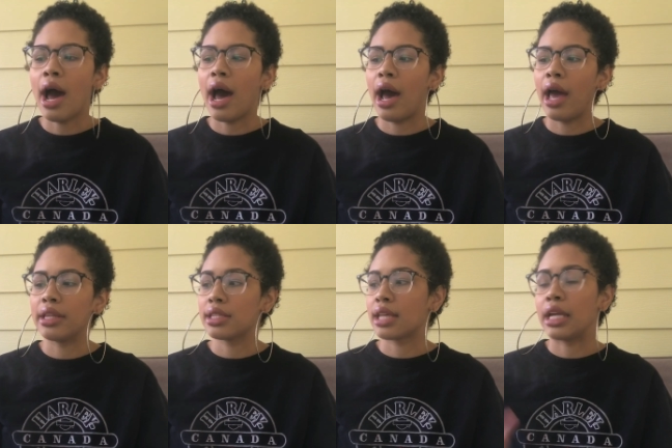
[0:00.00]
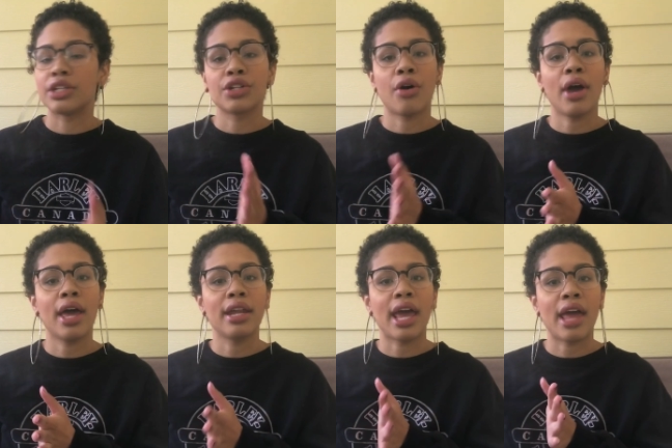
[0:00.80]
I decided to go
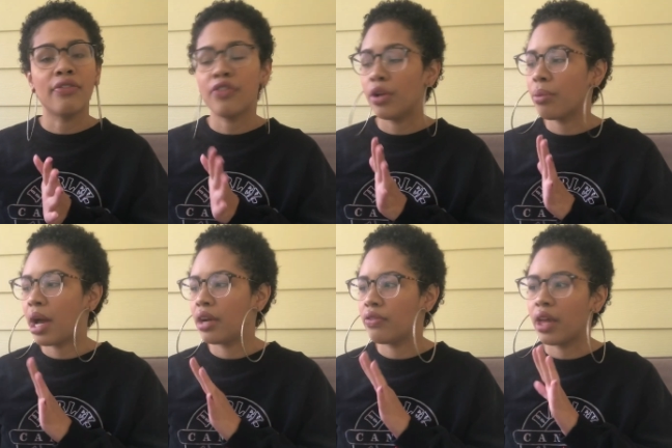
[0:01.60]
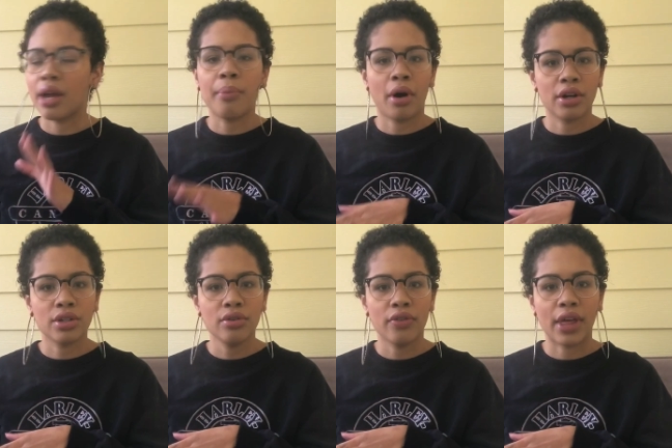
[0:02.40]
ahead and film kind of like part
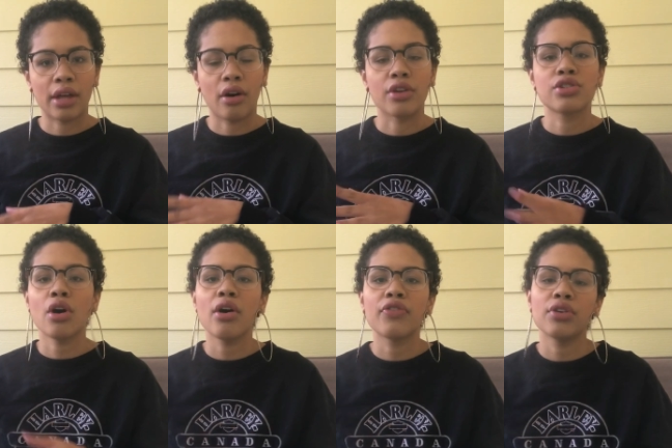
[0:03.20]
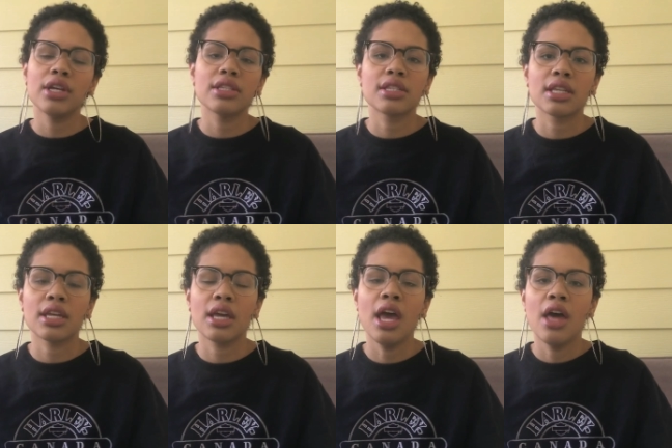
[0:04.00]
two of that haul. So if you didn't
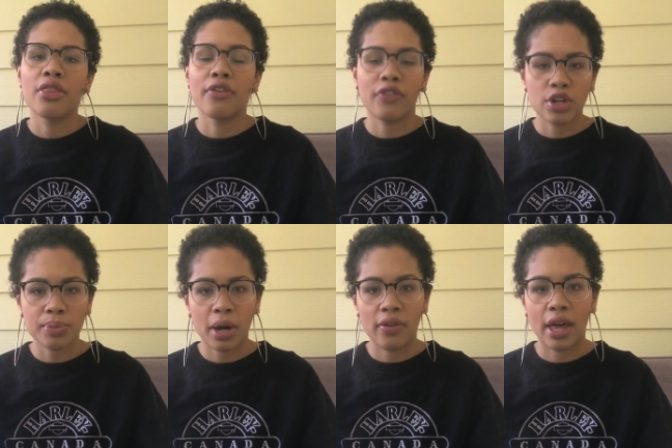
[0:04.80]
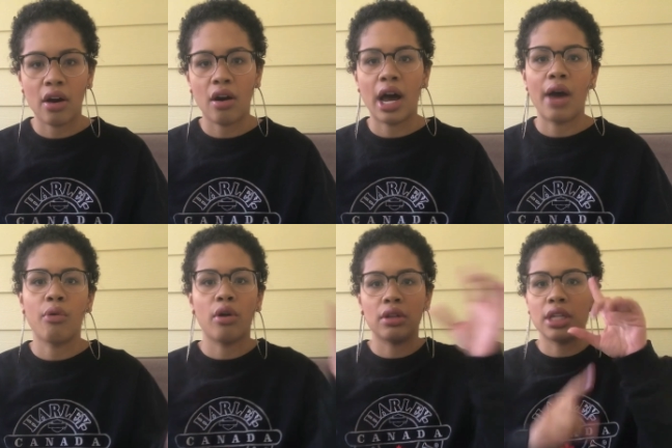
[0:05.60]
see the first part of that haul, I
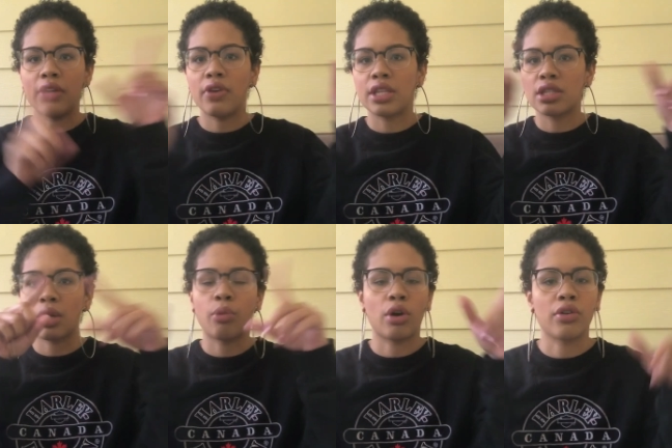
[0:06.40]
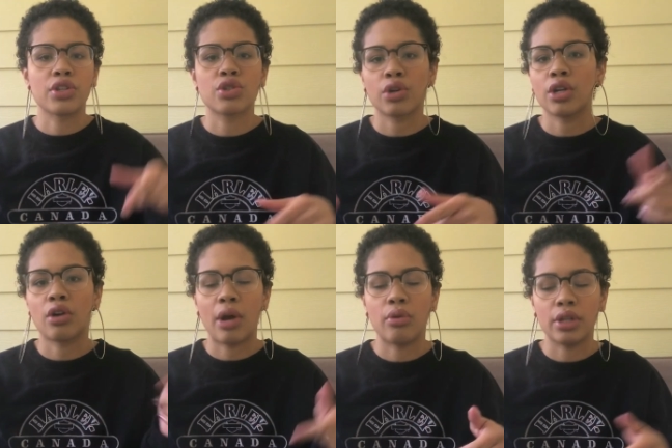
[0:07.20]
will leave it somewhere on the screen
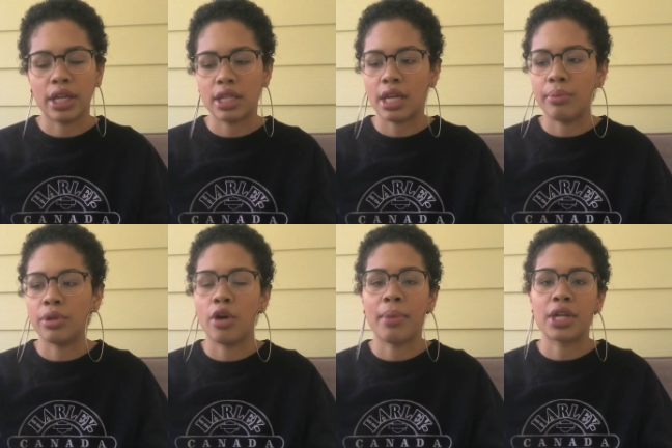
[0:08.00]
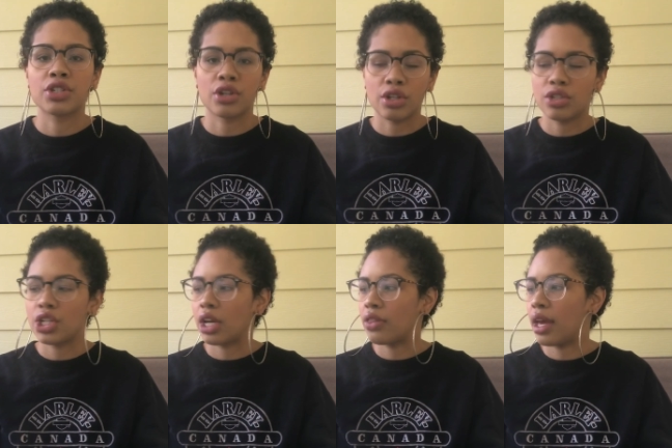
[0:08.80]
or I will link it down below. Make sure you
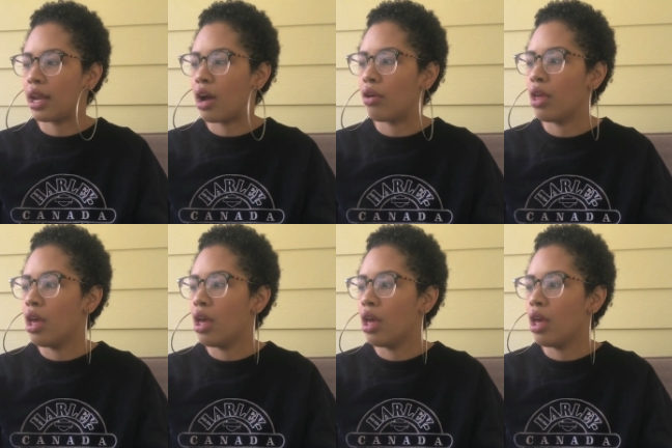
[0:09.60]
check that out.